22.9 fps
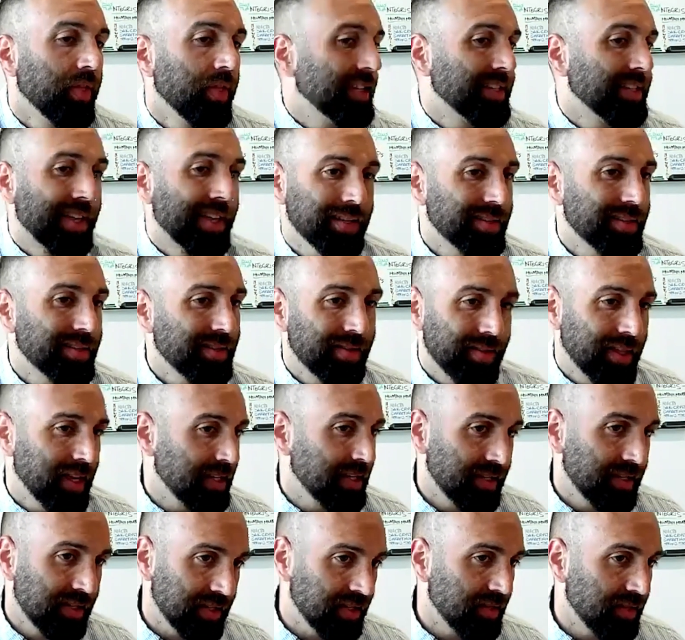This
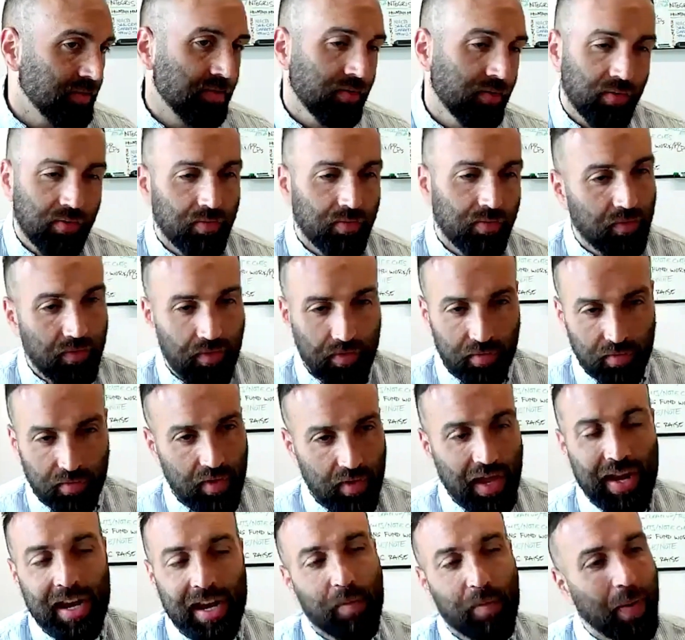is
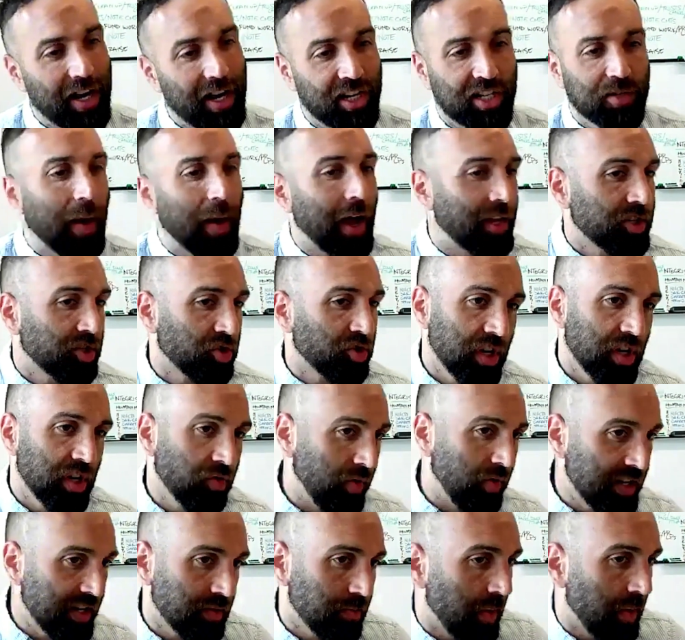an independent sponsor. He
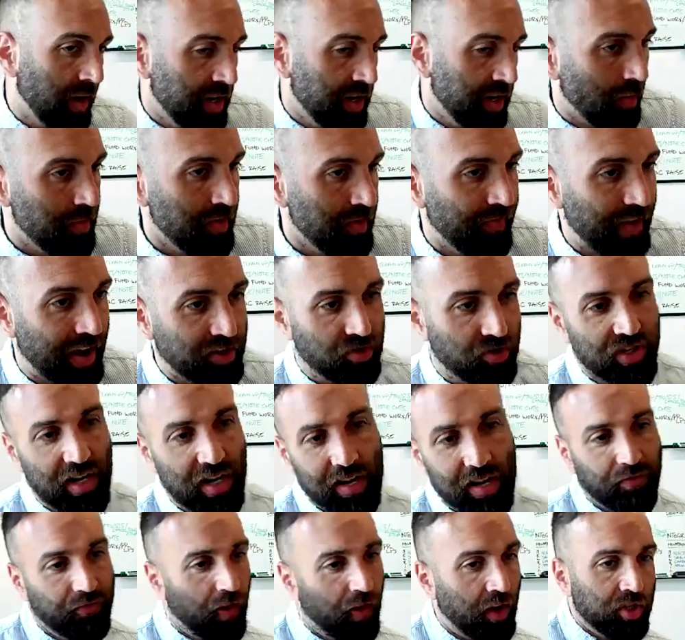raised money from investors and he
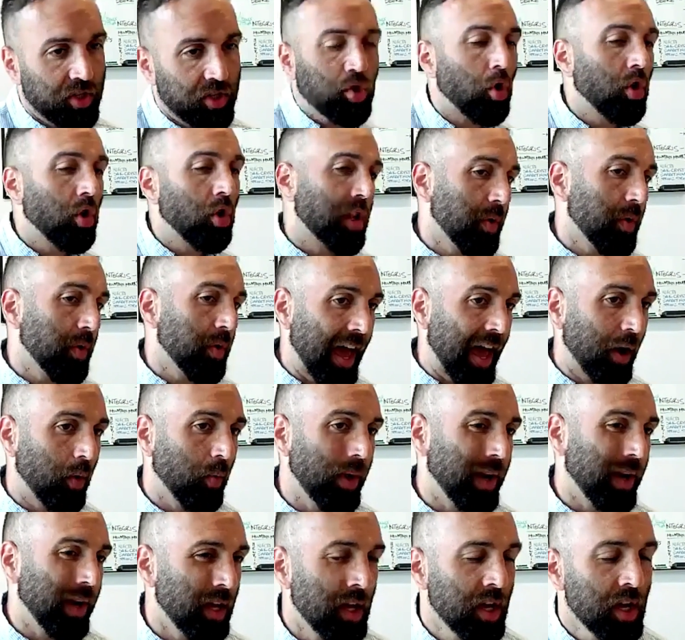funds totally with
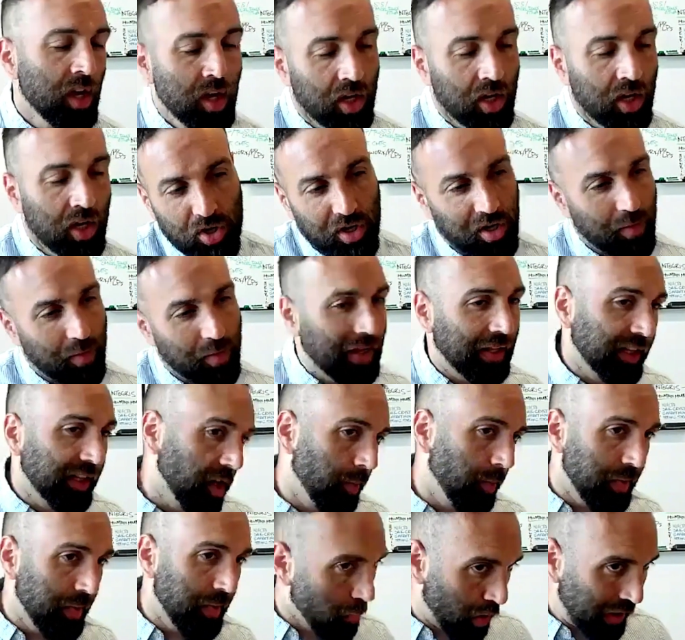equity. So you can be a little
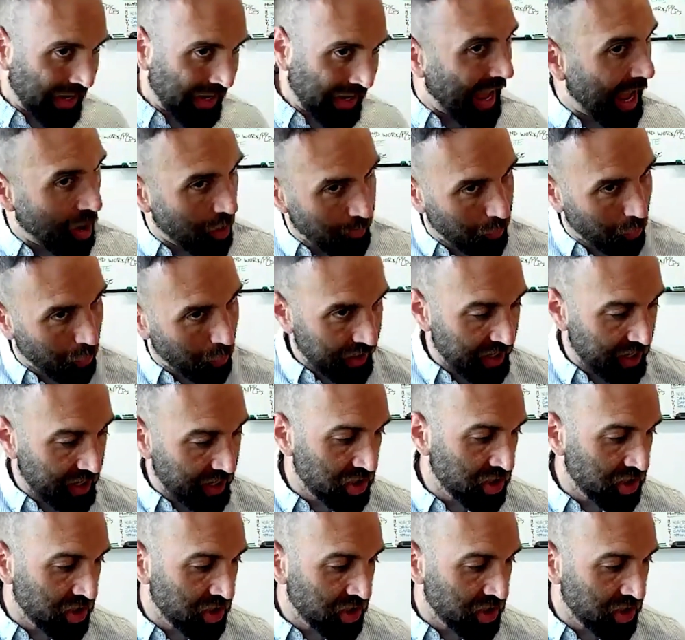bit more cowboyish.